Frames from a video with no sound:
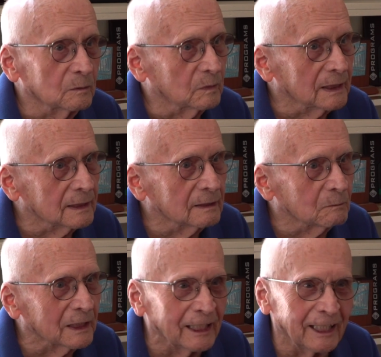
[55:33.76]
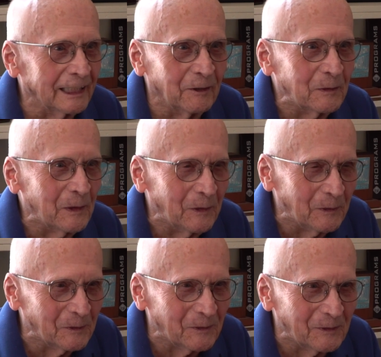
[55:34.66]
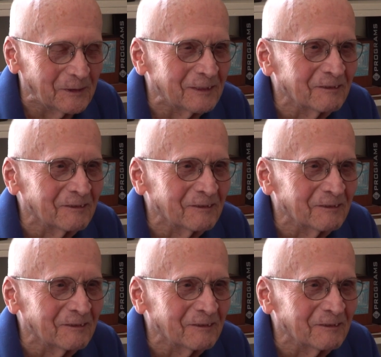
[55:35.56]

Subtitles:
Could be, but I don't know.